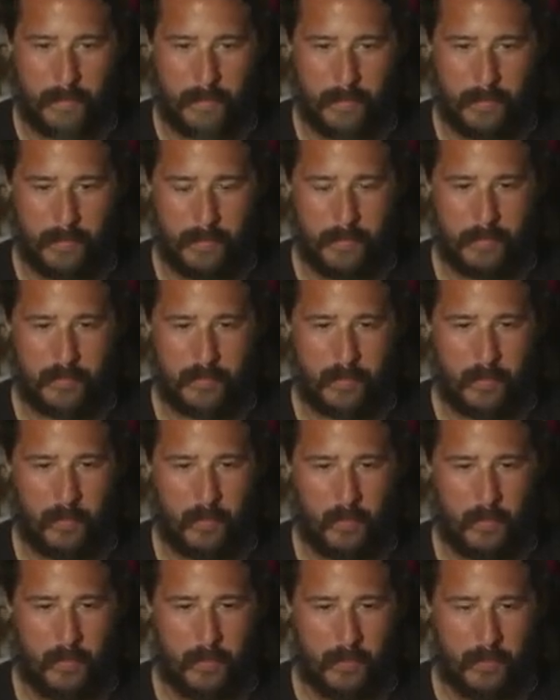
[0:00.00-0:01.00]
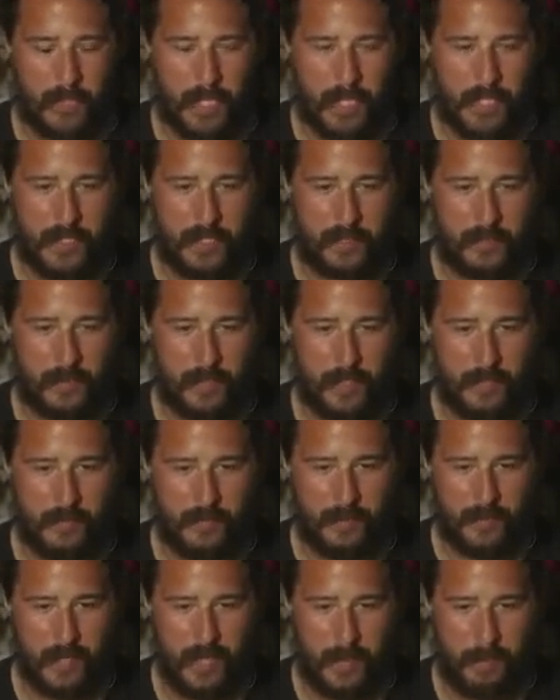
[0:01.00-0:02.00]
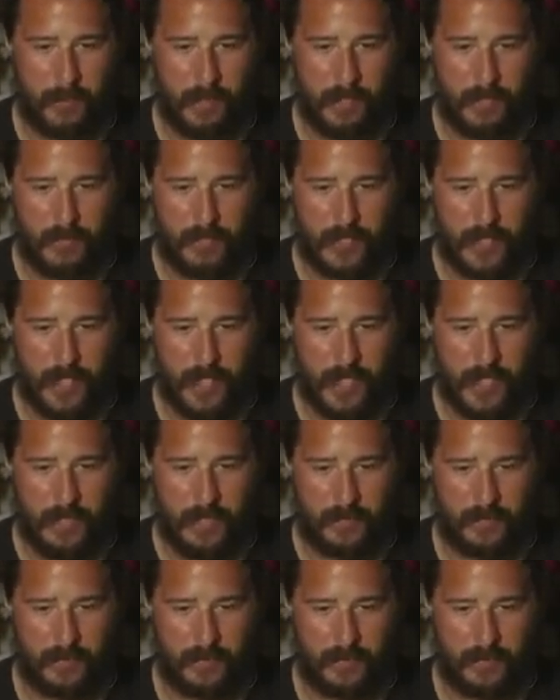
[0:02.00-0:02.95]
There was a whole lot of green for that brown jazz.